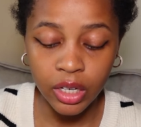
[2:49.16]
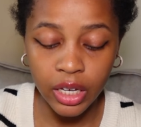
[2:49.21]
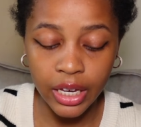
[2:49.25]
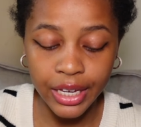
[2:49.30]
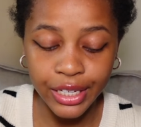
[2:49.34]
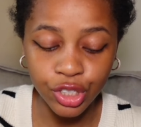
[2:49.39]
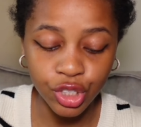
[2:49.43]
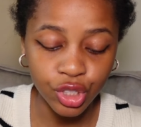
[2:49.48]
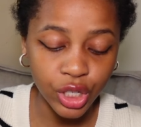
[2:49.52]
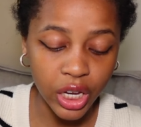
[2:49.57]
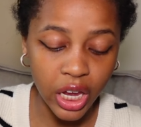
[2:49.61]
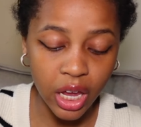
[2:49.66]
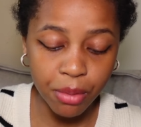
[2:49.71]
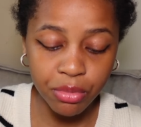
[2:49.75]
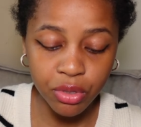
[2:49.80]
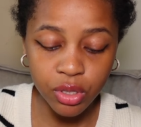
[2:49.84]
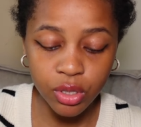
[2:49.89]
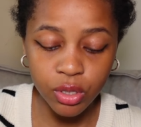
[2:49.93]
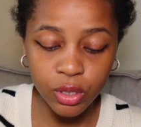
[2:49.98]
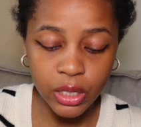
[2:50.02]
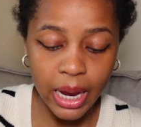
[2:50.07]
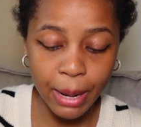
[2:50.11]
In
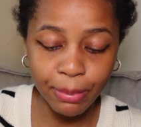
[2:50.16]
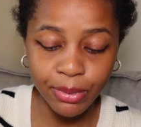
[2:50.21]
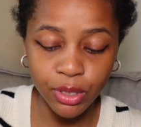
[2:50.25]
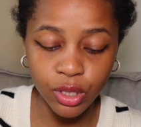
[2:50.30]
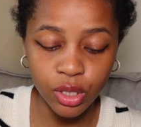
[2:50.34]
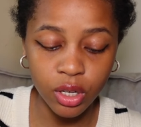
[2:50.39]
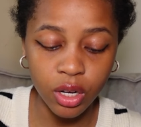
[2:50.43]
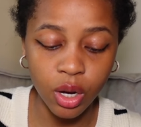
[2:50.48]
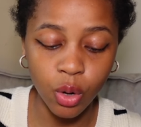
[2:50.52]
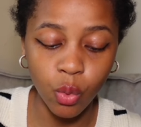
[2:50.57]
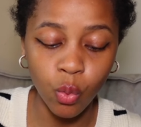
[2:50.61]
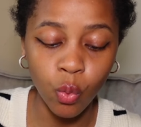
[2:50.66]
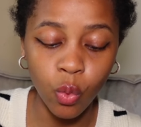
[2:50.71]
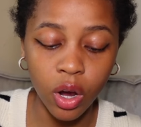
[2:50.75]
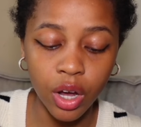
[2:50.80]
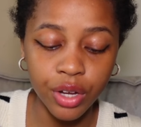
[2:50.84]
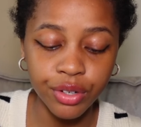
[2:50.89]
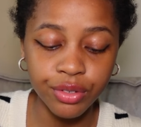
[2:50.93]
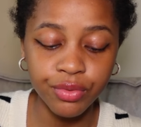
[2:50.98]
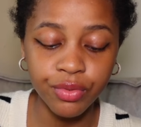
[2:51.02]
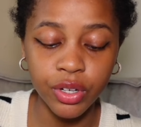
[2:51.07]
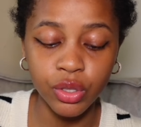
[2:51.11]
James chapter
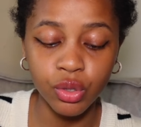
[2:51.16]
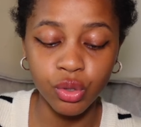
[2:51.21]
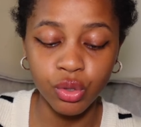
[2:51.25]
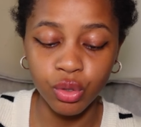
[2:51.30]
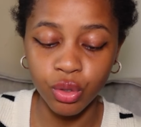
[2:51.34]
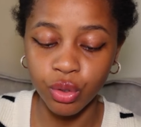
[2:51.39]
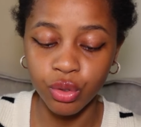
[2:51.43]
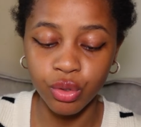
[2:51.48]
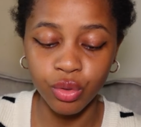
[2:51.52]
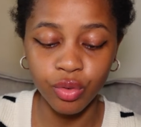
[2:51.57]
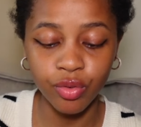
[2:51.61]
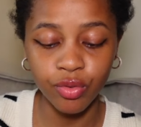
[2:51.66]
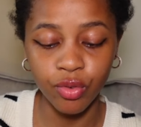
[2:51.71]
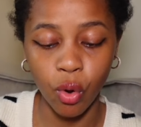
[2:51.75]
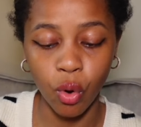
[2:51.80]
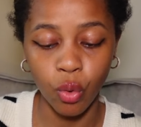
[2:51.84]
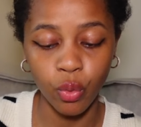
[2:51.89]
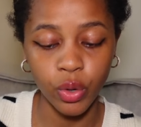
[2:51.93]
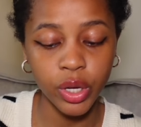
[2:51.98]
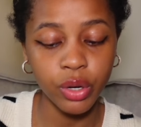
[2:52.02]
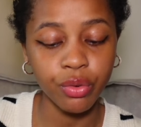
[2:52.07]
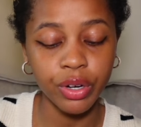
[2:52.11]
1 verse 2 to 4,
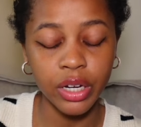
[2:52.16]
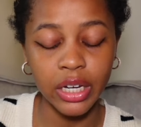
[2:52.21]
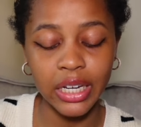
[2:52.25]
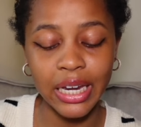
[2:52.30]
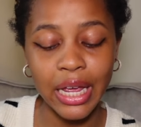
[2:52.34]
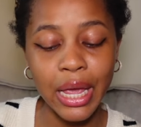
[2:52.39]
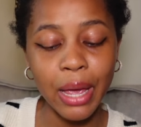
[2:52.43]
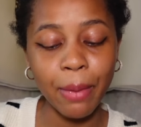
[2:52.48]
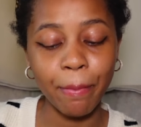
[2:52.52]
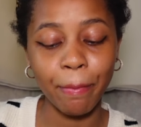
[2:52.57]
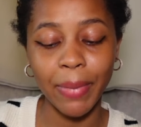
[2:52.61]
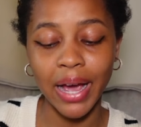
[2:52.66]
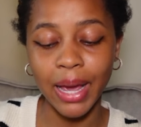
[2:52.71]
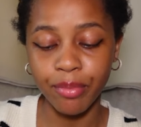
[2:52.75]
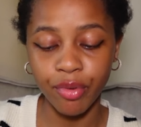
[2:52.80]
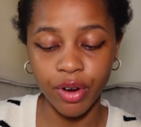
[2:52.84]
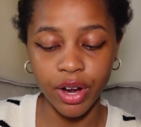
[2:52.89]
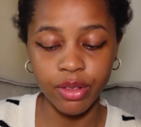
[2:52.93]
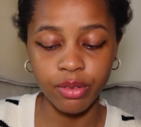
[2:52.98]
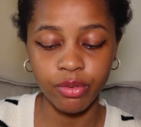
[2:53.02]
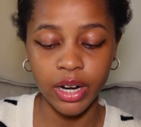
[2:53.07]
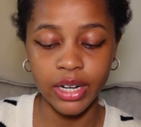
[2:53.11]
we read, "My
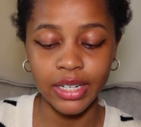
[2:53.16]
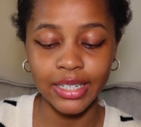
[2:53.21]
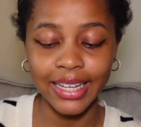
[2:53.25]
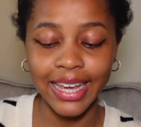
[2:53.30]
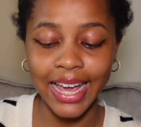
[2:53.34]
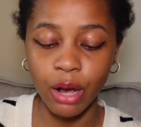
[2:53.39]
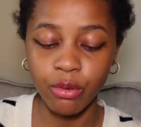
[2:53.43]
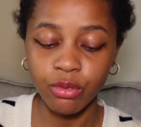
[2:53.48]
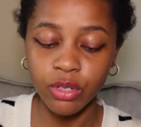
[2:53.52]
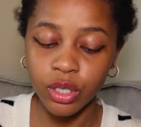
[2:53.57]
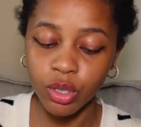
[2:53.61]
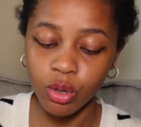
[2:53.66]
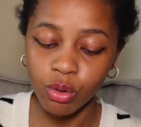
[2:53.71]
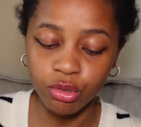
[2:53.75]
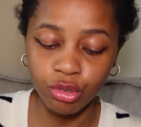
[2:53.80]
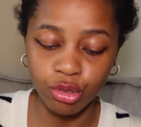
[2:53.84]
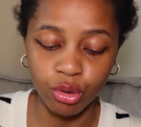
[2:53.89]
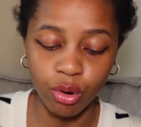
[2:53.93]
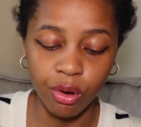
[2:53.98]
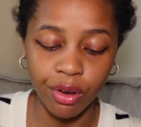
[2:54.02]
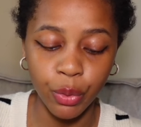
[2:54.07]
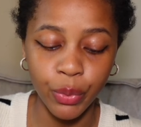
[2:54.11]
brethren, count it all
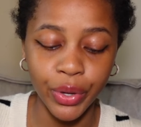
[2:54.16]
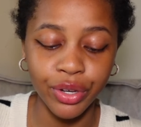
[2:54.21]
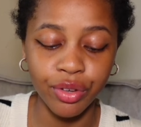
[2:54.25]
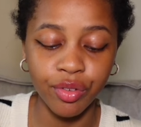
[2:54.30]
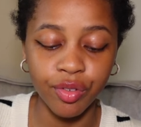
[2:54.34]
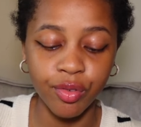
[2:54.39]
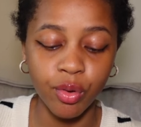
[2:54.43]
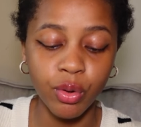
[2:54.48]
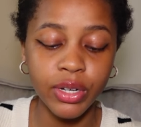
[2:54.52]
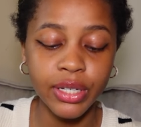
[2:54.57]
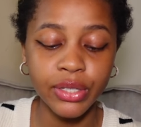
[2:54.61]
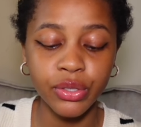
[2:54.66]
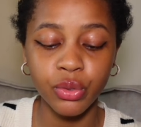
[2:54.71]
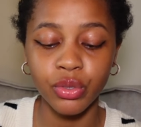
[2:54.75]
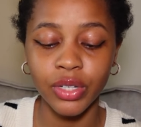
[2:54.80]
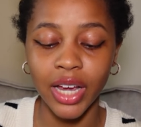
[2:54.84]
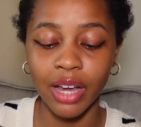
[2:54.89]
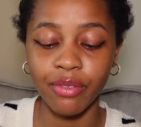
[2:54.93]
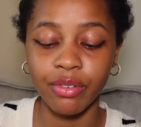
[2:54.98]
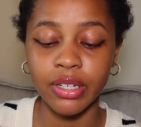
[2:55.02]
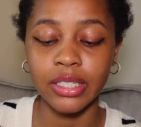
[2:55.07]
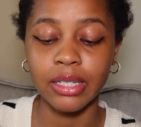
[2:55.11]
joy when you fall into
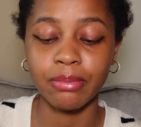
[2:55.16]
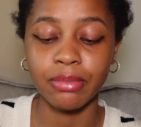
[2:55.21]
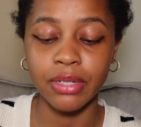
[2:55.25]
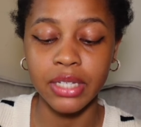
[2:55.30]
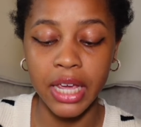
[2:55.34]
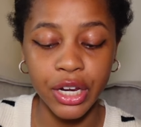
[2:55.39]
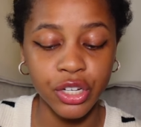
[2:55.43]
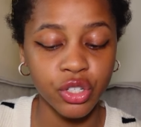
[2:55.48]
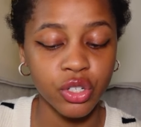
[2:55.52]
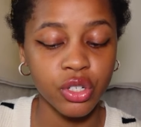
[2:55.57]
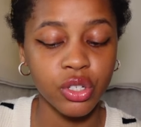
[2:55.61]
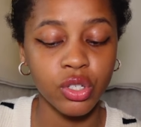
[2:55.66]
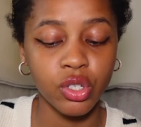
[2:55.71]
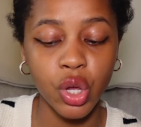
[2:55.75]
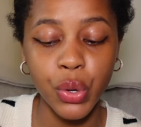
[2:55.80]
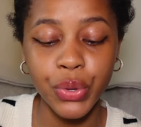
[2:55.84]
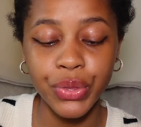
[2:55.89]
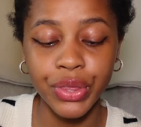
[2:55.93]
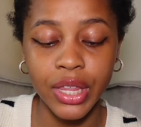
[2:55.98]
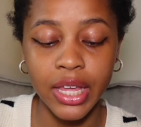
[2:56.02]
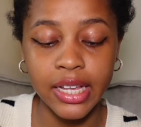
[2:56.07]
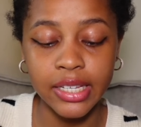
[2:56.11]
diverse temptations,
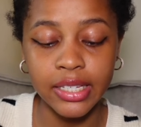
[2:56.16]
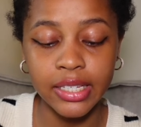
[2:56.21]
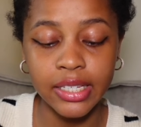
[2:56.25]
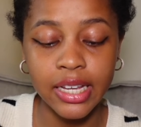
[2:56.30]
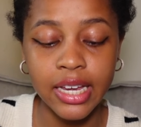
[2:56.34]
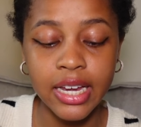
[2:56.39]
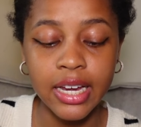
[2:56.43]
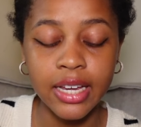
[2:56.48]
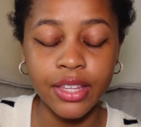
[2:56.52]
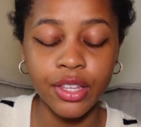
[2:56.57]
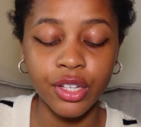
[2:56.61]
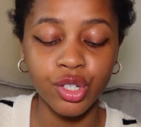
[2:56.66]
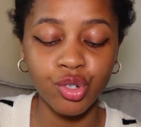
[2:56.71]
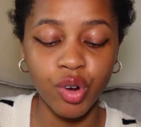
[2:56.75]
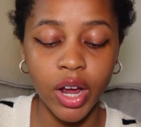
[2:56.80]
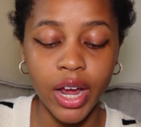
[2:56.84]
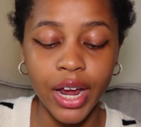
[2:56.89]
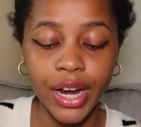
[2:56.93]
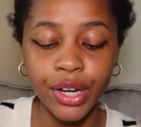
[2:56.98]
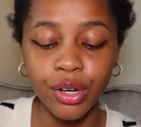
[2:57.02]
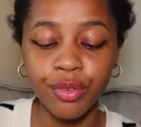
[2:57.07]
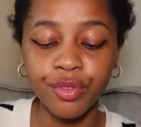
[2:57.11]
knowing this, the
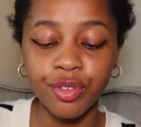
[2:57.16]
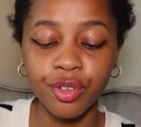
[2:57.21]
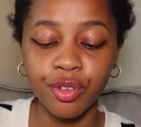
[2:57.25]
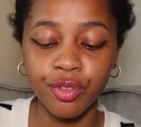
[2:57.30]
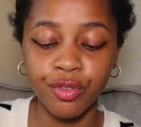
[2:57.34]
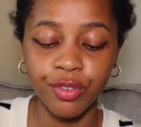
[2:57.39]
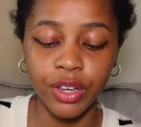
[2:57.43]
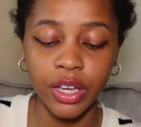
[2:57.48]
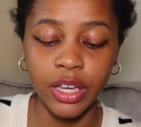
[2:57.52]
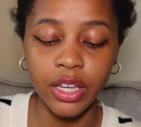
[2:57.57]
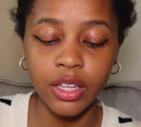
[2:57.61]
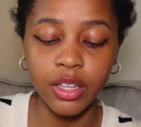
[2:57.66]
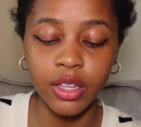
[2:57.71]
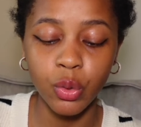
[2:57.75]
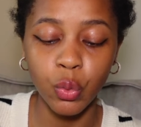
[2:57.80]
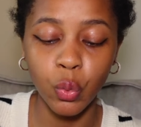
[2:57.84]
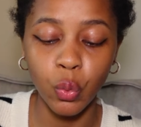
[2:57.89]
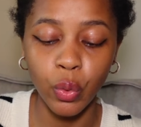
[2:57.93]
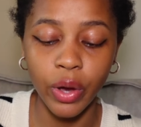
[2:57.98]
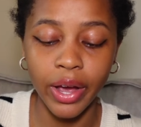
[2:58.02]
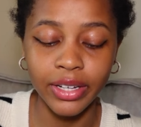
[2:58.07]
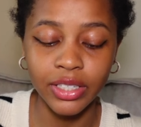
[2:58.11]
trying of your faith
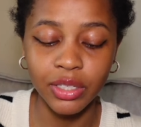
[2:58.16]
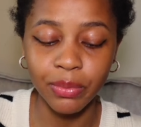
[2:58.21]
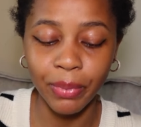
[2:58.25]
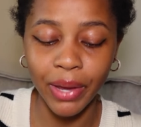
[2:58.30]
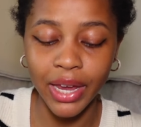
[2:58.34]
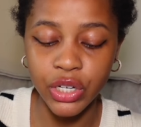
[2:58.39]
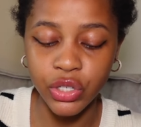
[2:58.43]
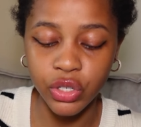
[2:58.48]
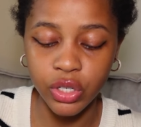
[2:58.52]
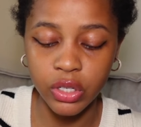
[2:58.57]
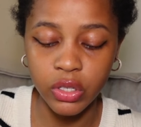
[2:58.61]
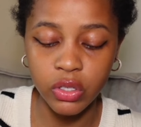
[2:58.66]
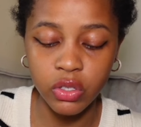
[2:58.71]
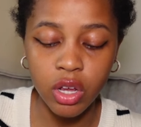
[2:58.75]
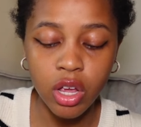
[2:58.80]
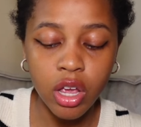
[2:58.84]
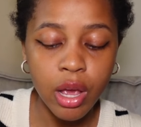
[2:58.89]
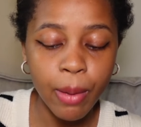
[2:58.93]
works patience.